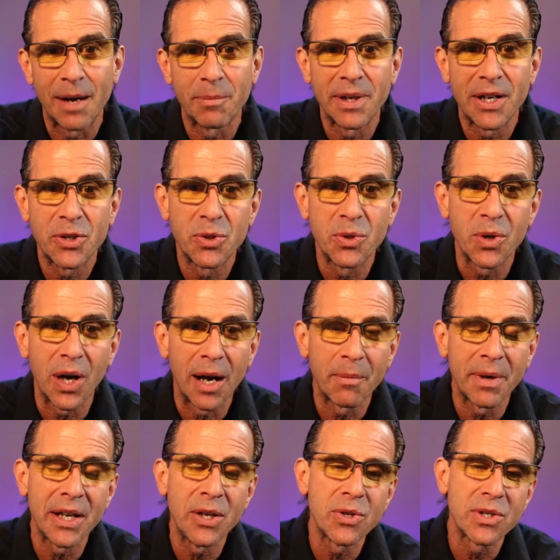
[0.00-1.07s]
I'm
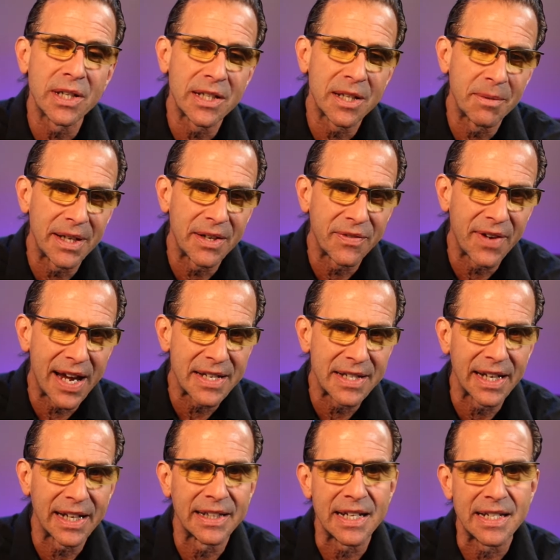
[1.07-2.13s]
gonna use intermittent
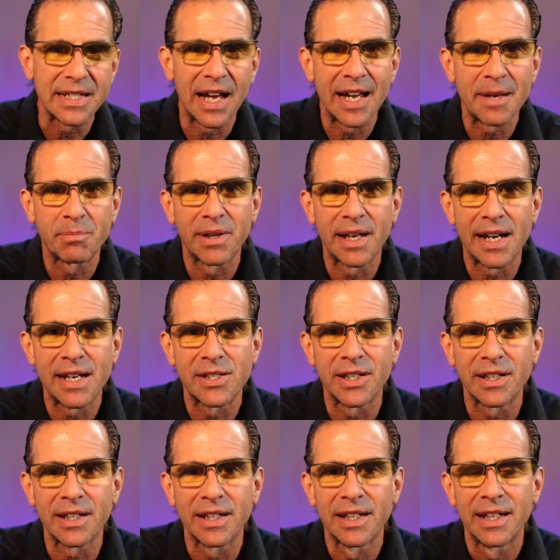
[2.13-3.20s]
fasting in this diet plan
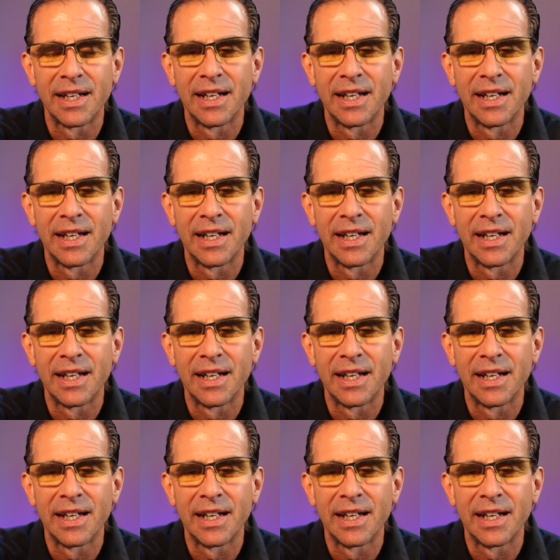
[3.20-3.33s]
to